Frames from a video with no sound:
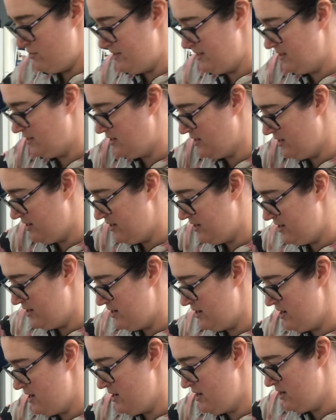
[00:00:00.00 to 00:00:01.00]
done.
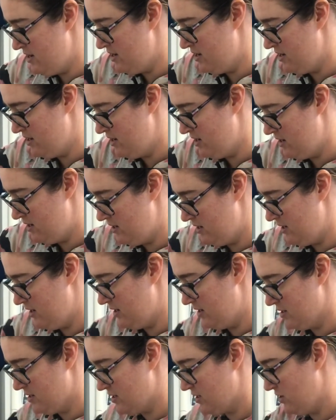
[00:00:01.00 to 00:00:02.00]

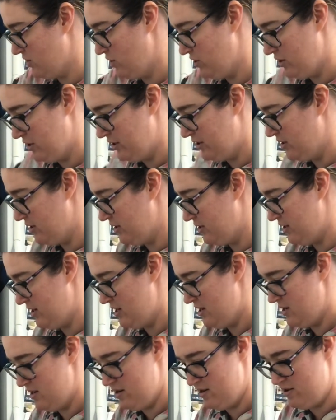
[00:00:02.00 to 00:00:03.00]
It's looking good
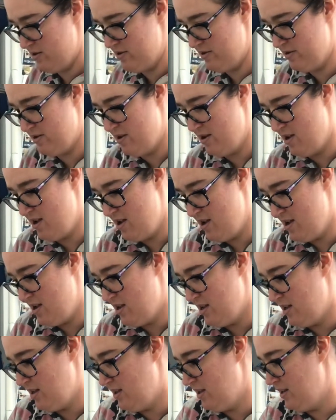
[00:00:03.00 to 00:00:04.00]
here.
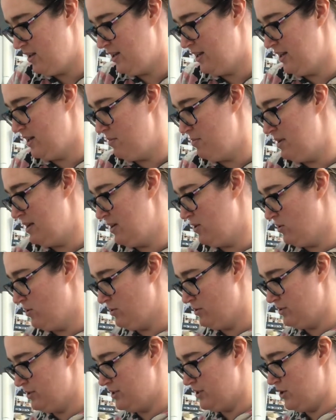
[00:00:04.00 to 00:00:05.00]
Get a big old
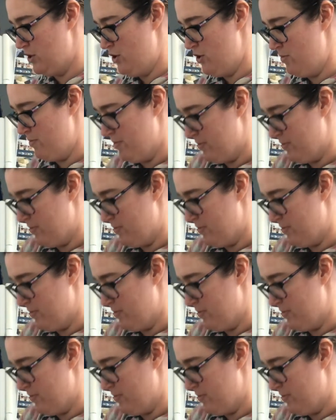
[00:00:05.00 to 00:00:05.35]
scoop.